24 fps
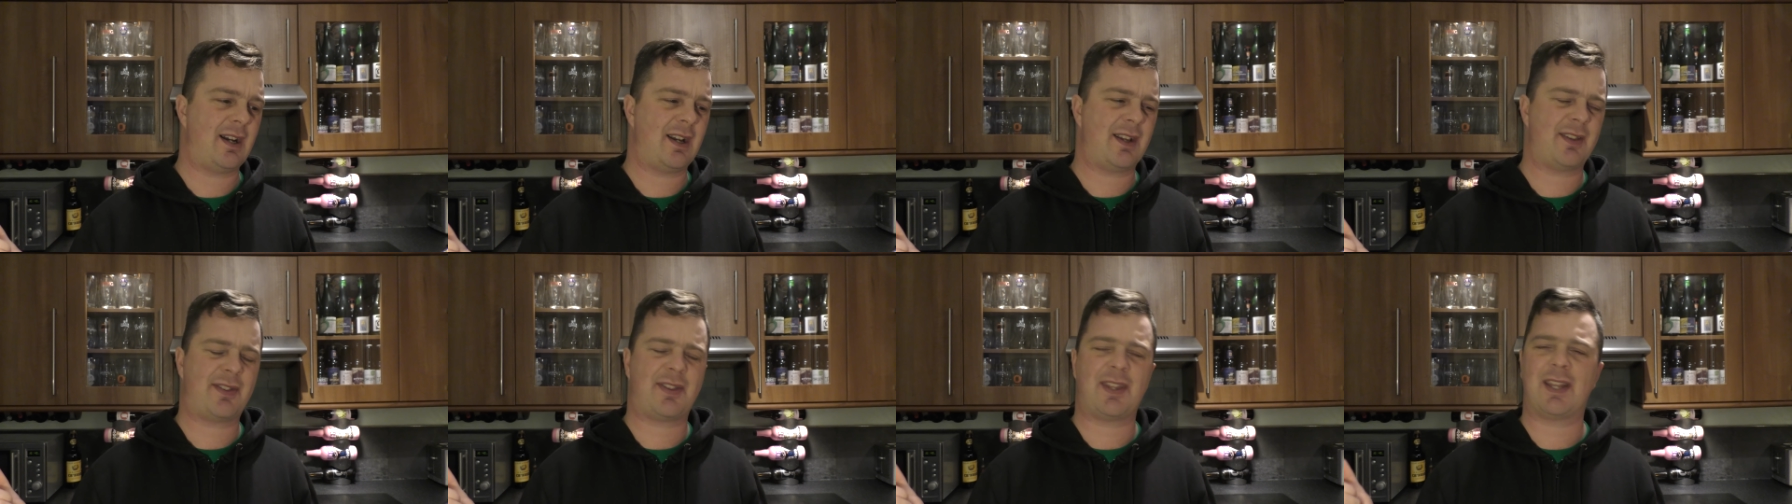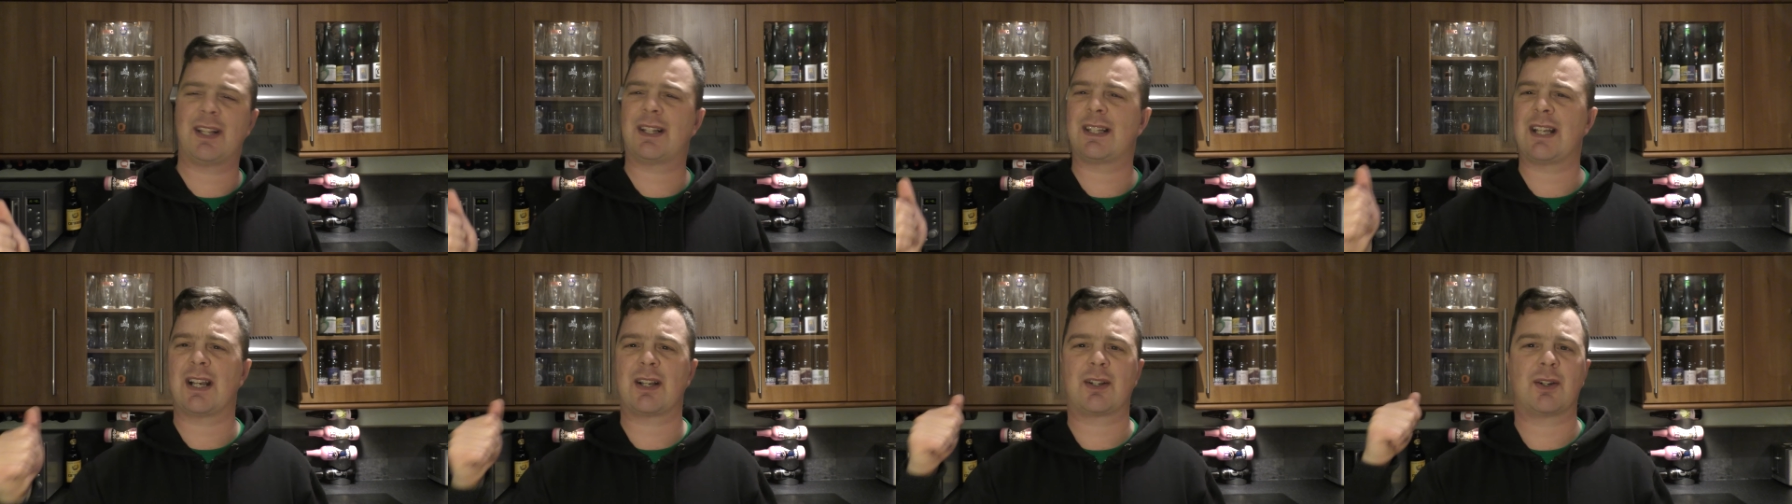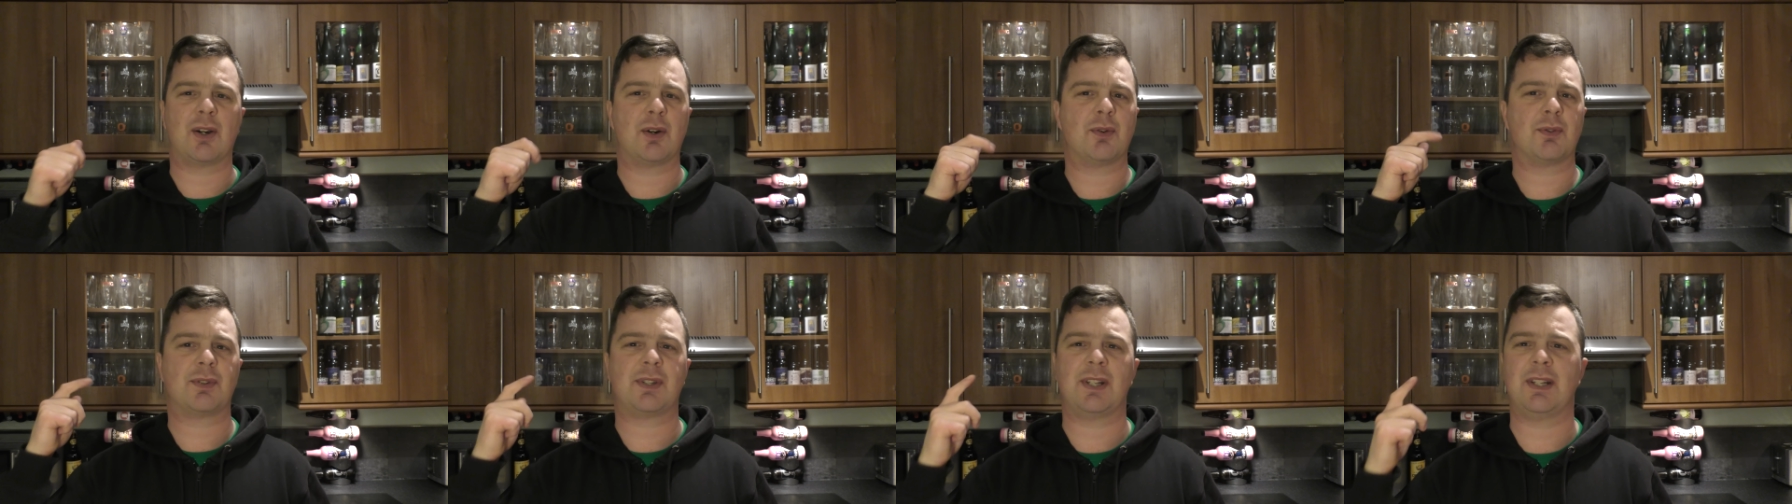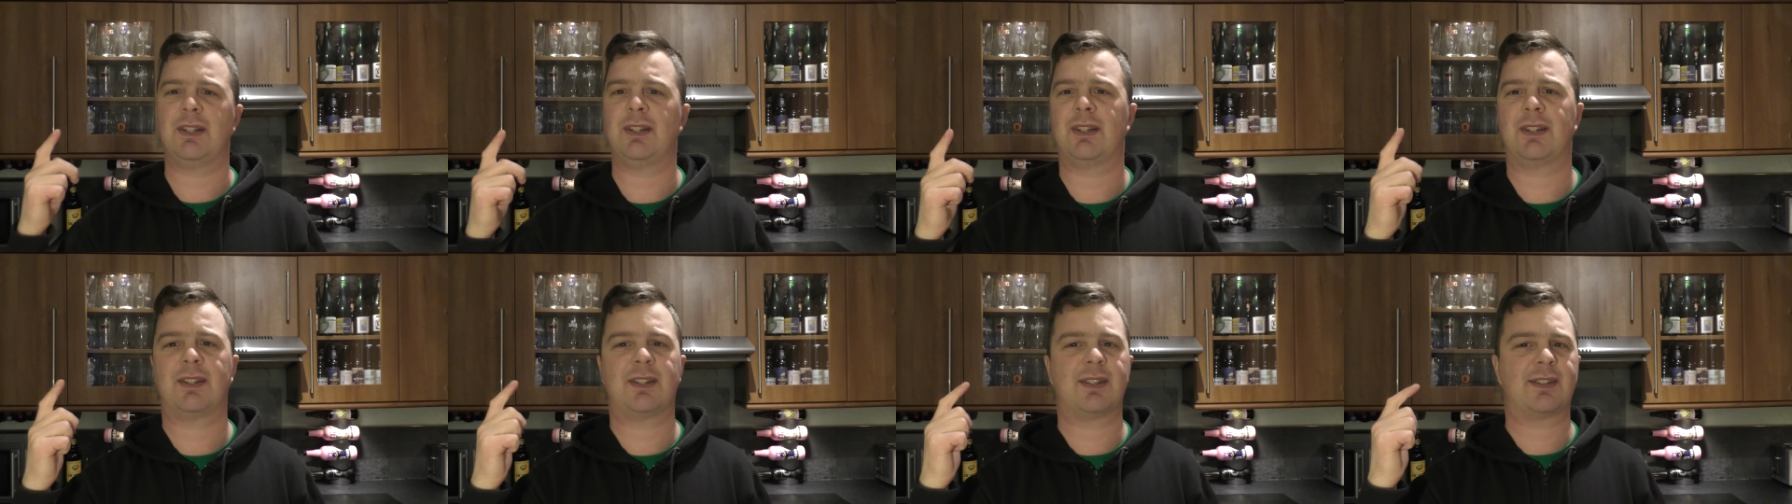I think that goes
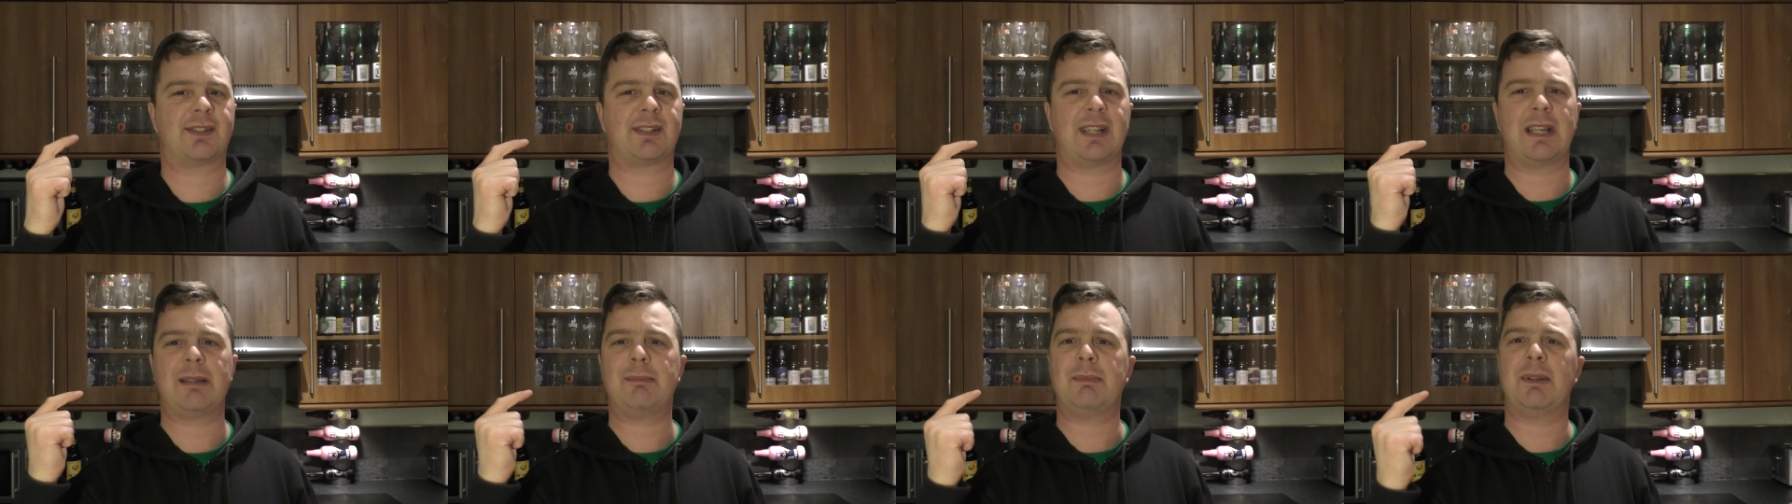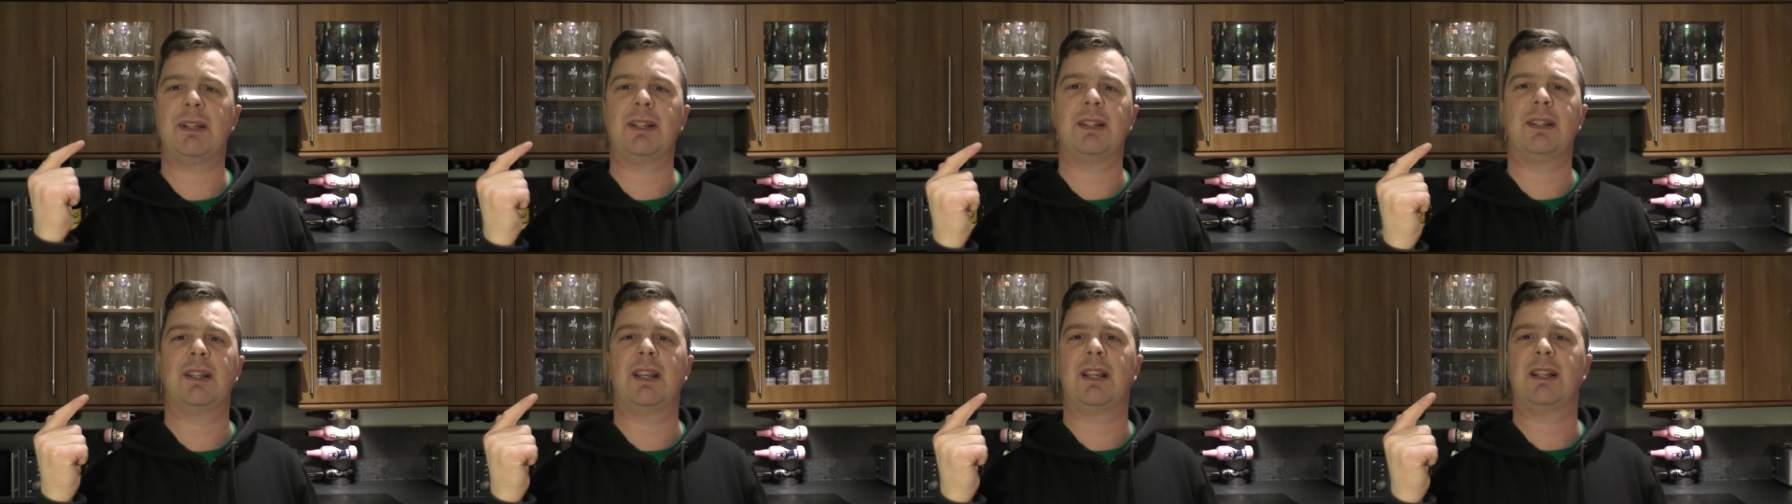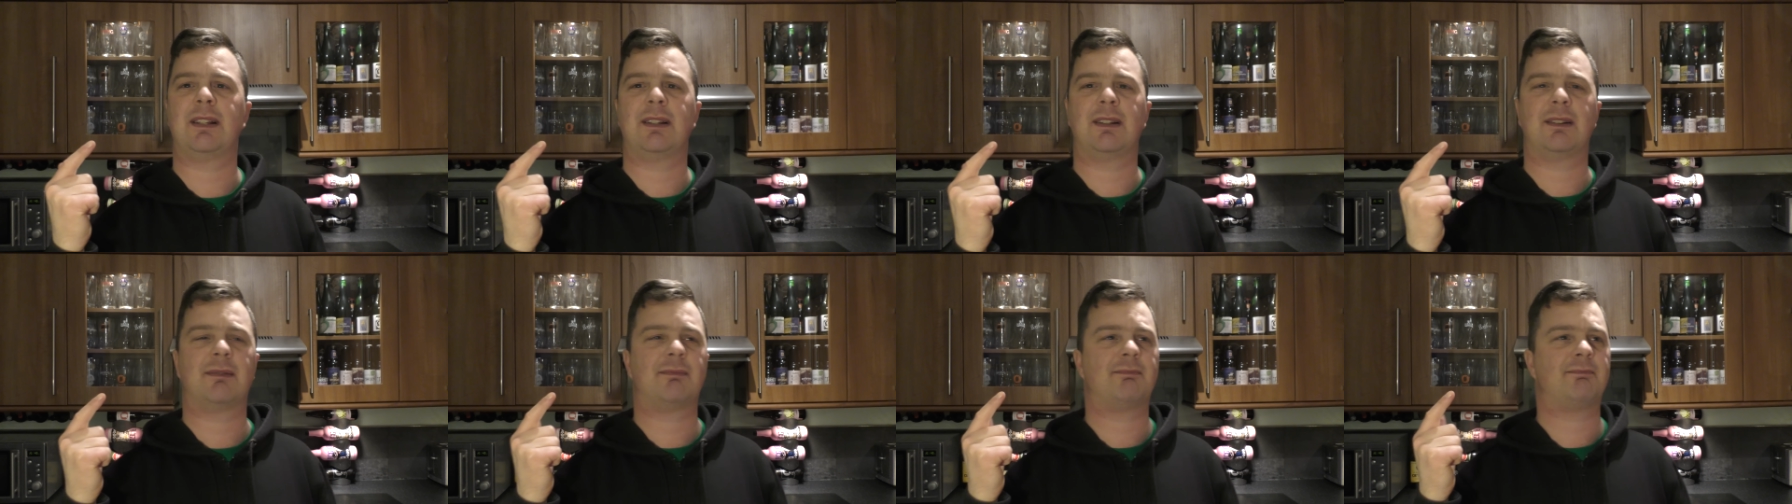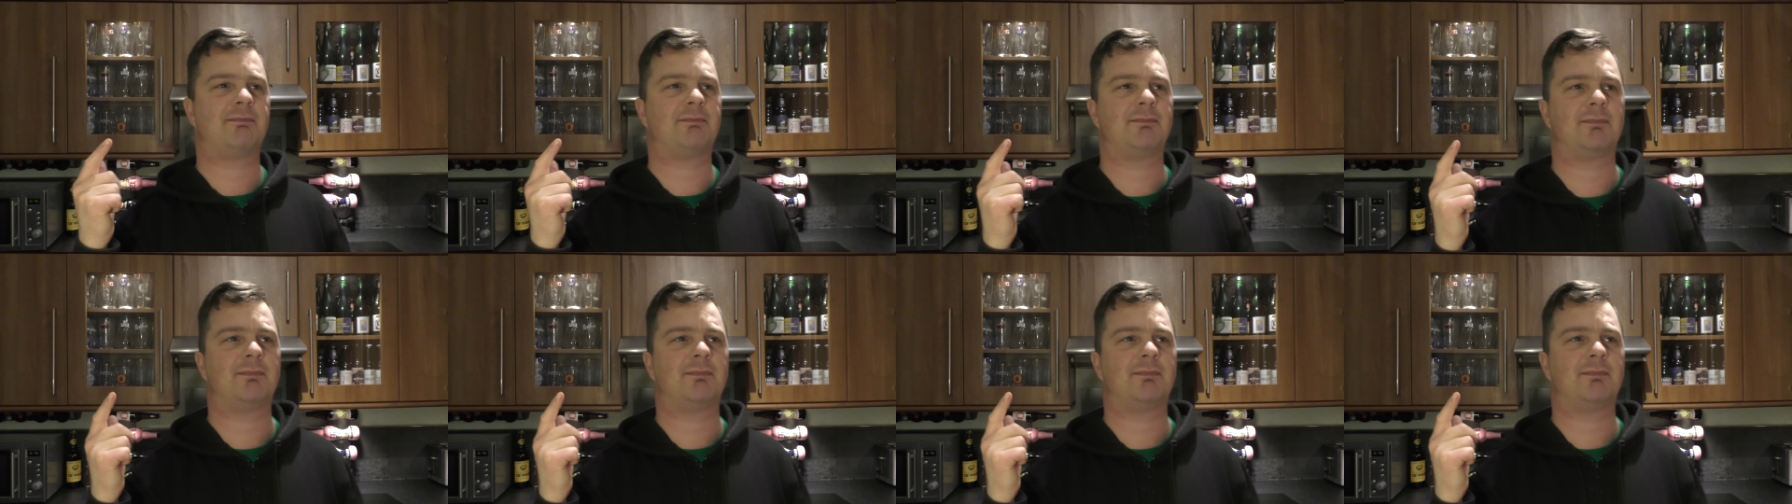in the same in, in